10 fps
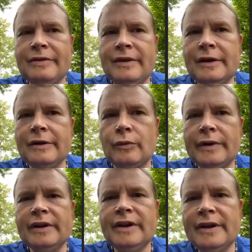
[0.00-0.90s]
think it
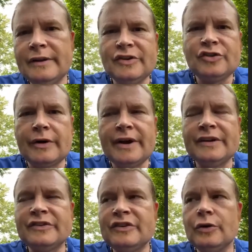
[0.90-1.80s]
really
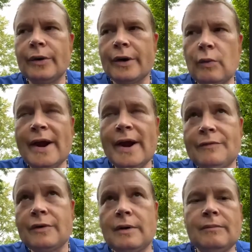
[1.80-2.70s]
illustrates going away
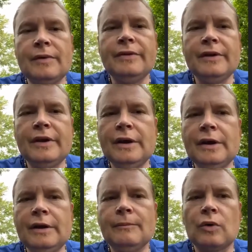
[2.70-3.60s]
from
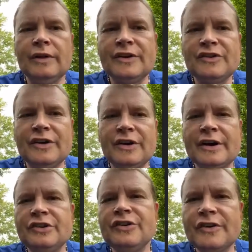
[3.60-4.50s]
the moralistic
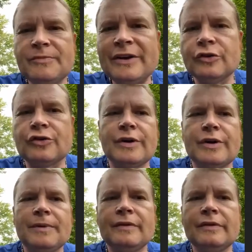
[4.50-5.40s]
kind of judgmental
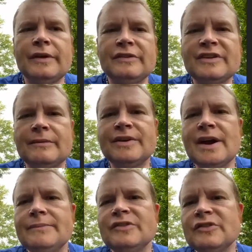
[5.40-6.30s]
treatment that
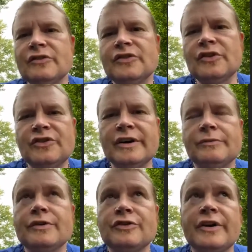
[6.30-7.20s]
sometimes is associated
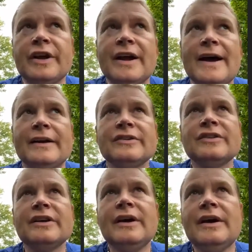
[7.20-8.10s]
with treating
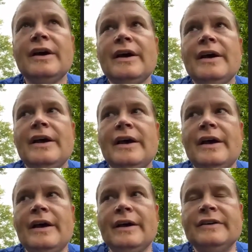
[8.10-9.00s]
addicts.
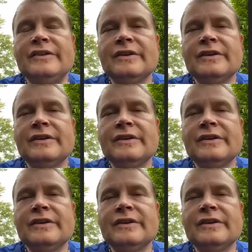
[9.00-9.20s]
And